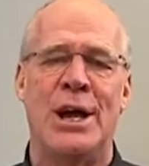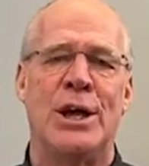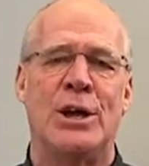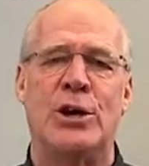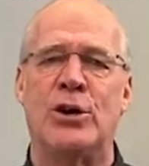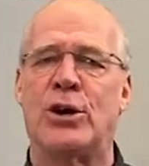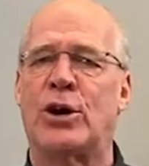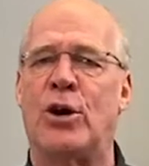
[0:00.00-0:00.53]

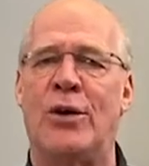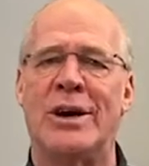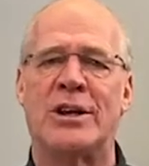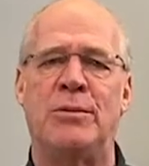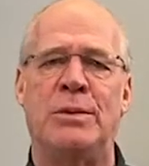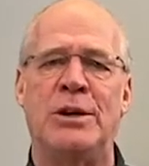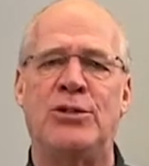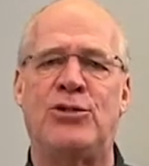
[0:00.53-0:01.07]
you're going
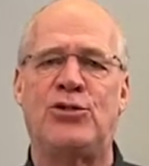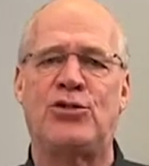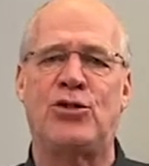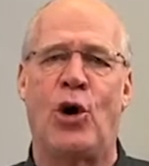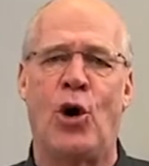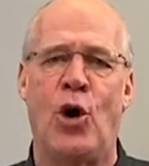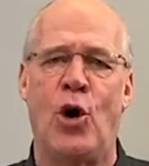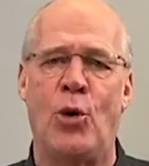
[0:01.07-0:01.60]
to be
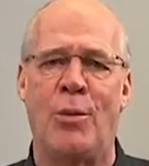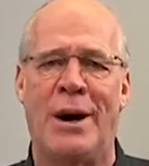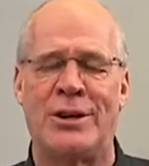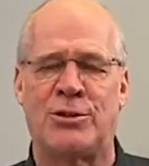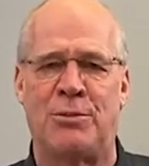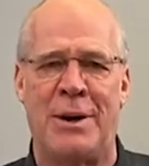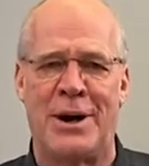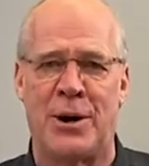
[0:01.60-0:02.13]
so
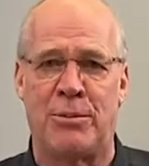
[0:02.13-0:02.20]
much better